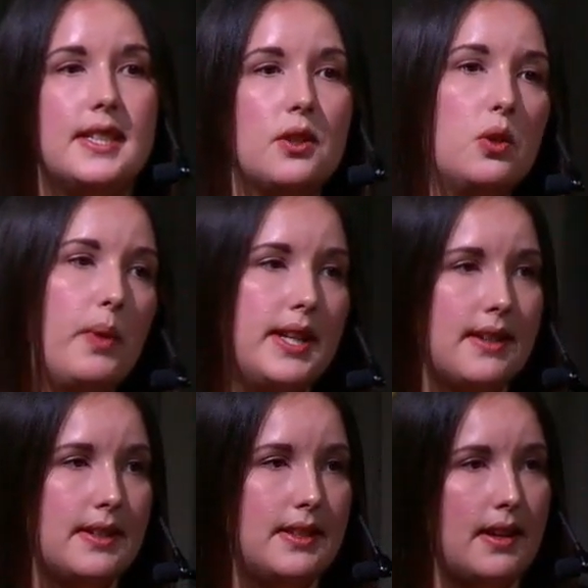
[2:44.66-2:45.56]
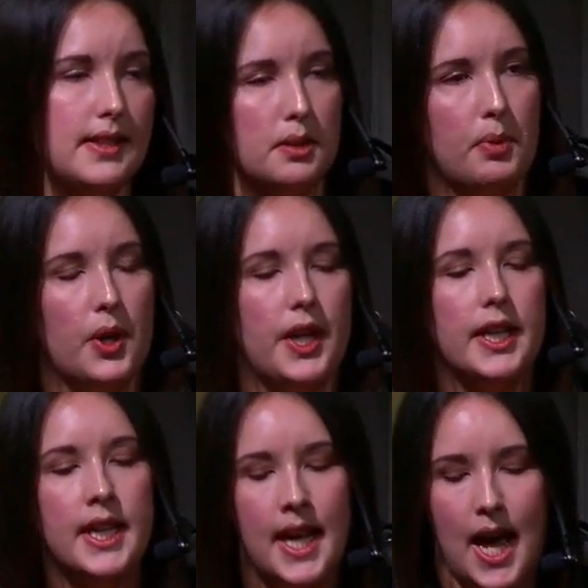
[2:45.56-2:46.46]
is always our starting point.
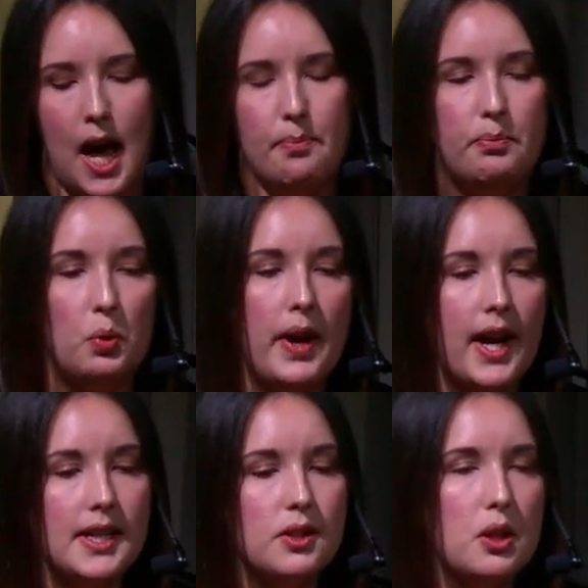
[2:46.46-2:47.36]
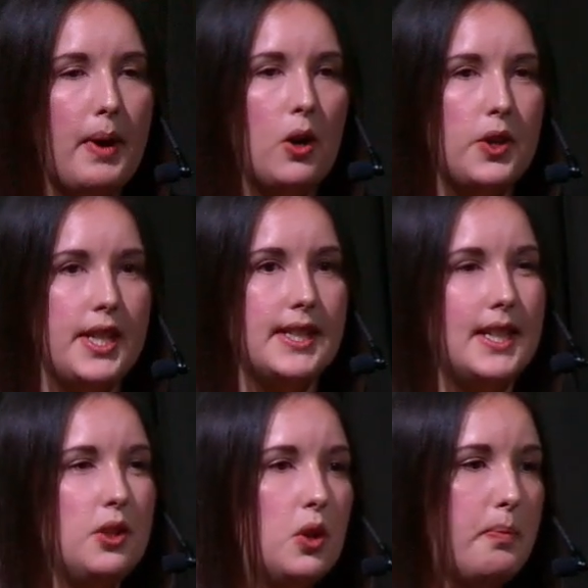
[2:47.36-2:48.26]
But when I talk about audience, I
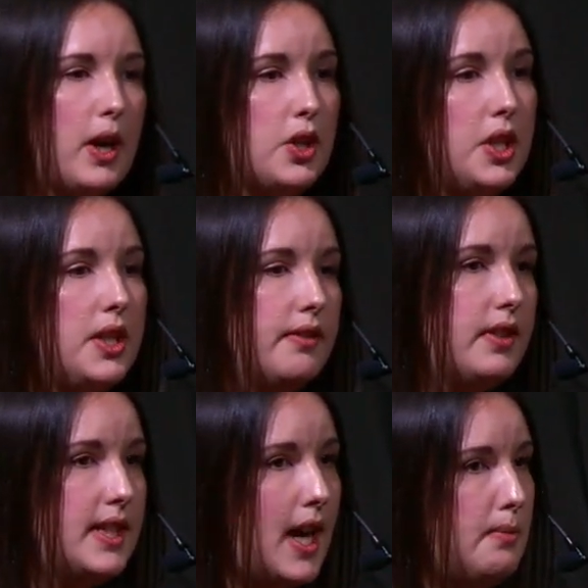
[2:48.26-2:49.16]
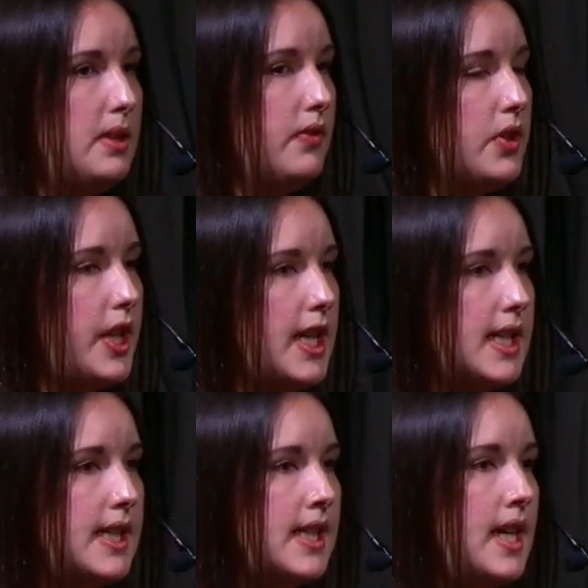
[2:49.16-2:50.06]
talk about two different types of
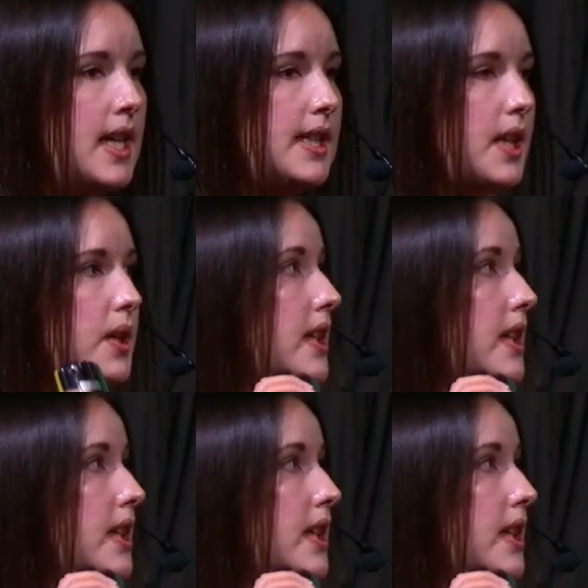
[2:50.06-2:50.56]
audience. So